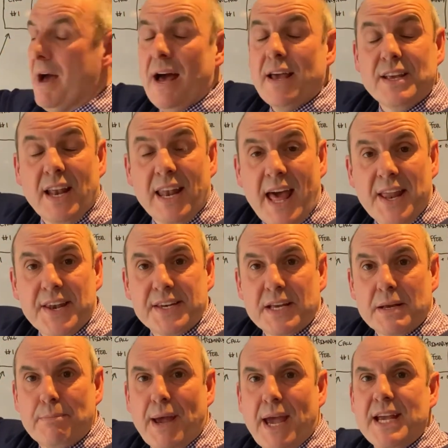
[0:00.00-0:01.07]
your
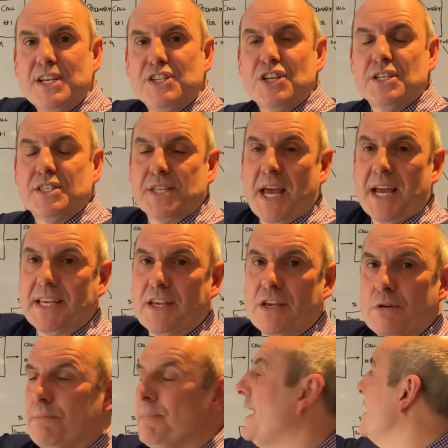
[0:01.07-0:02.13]
landing pages, thank
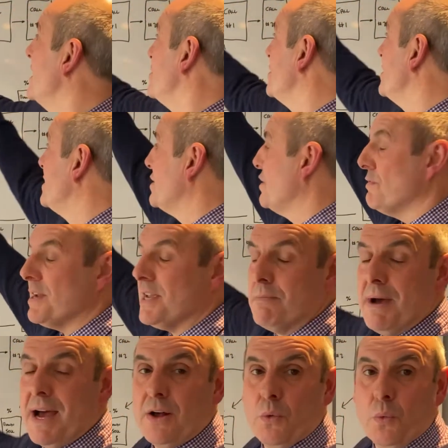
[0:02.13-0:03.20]
you pages, your
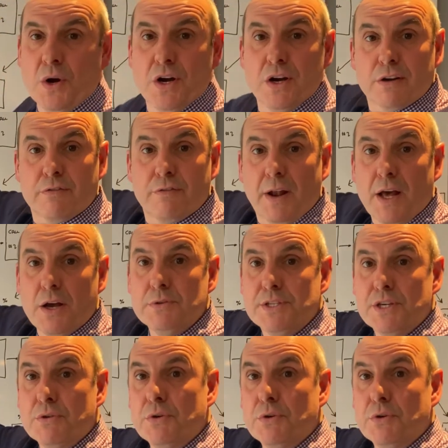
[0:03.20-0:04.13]
email workflows, your